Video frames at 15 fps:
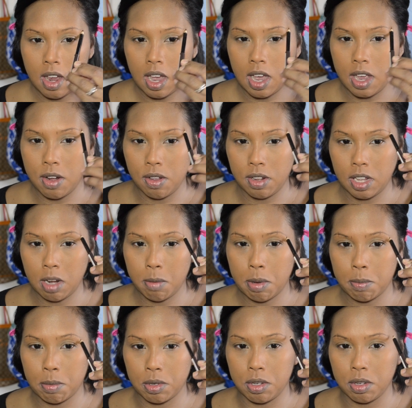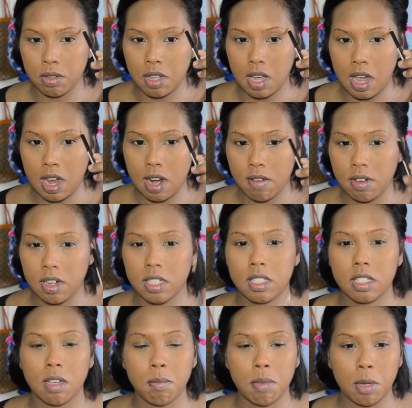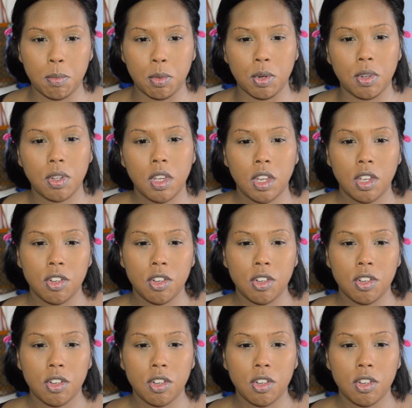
I know a lot of people do the iris. Some people